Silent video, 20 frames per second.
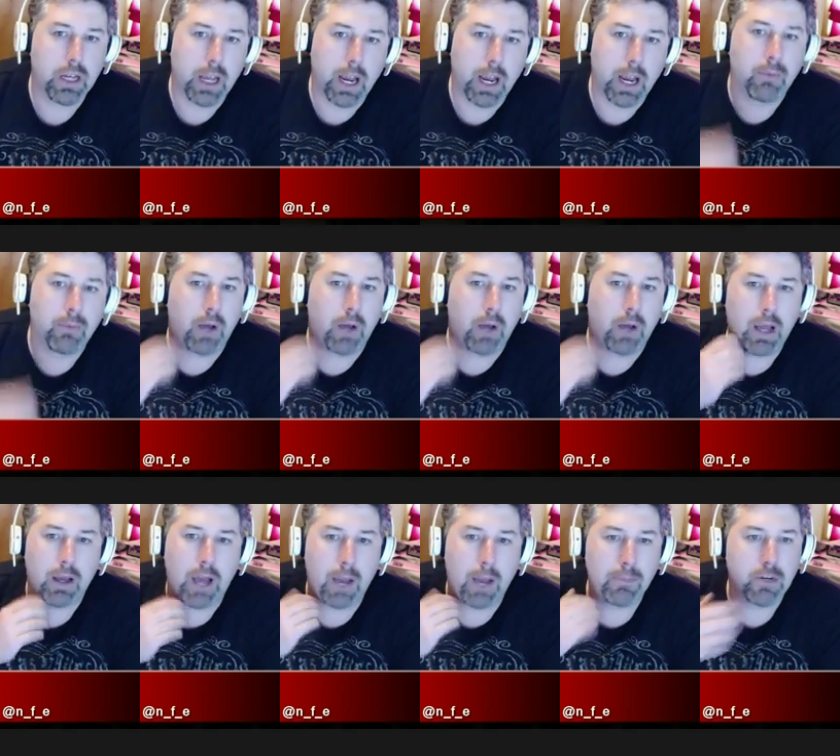And
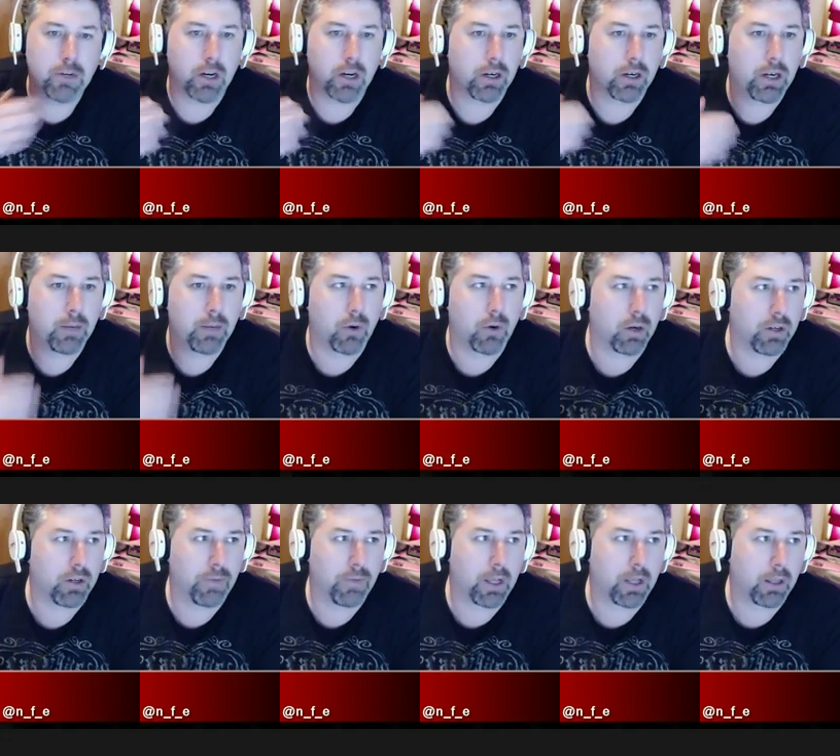I'm targeting more
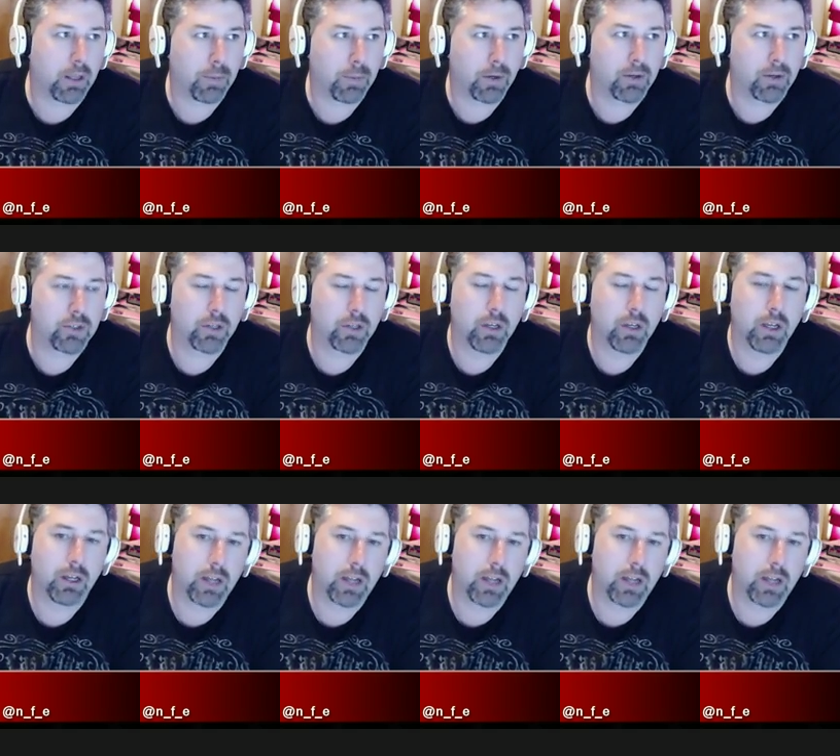developers, not